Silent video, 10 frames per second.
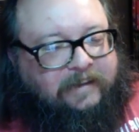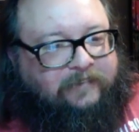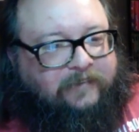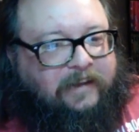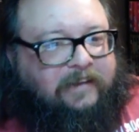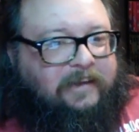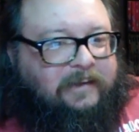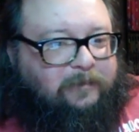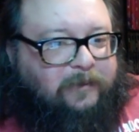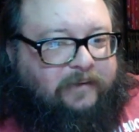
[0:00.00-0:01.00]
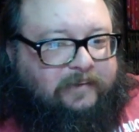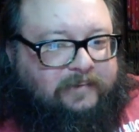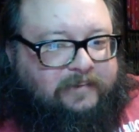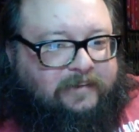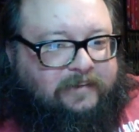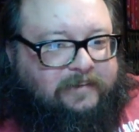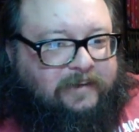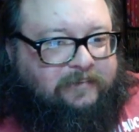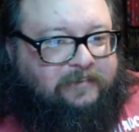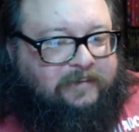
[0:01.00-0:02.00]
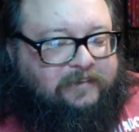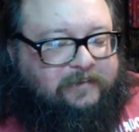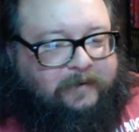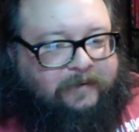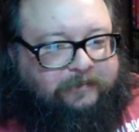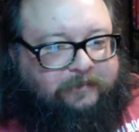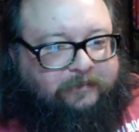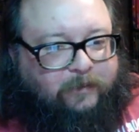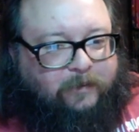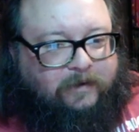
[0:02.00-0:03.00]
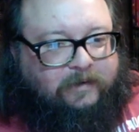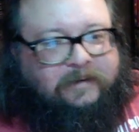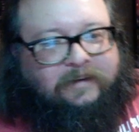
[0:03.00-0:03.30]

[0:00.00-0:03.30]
I like about it is, and I've said this about it before.